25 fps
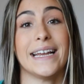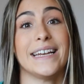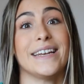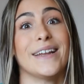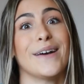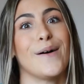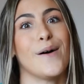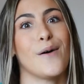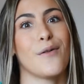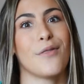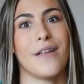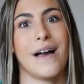
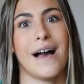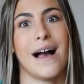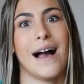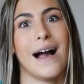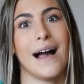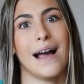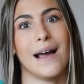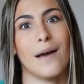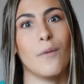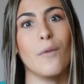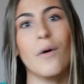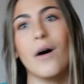know that
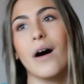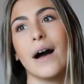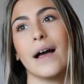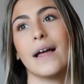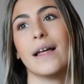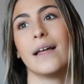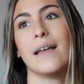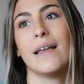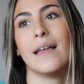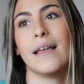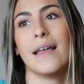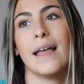I want
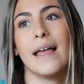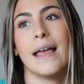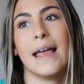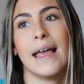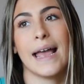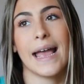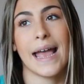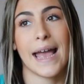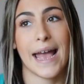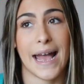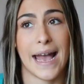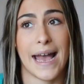
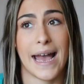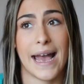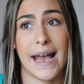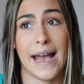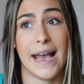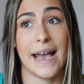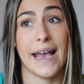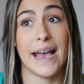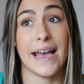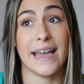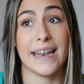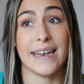
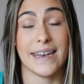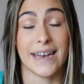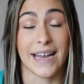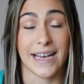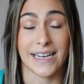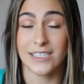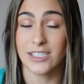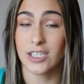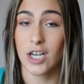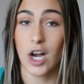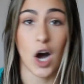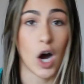a
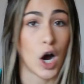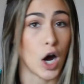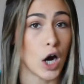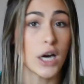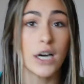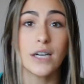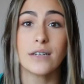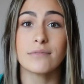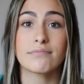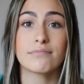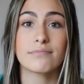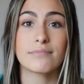nice
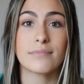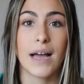car.